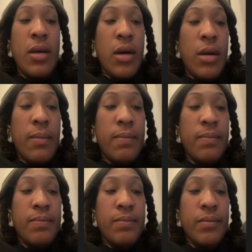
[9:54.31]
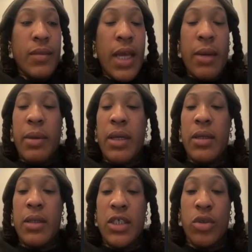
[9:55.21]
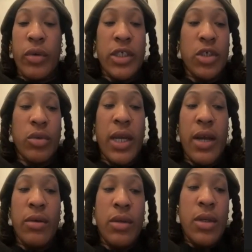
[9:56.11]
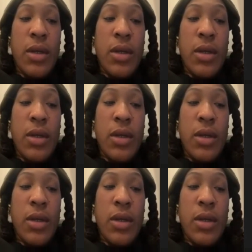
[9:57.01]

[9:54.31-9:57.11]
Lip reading: That'll be a historic showdown.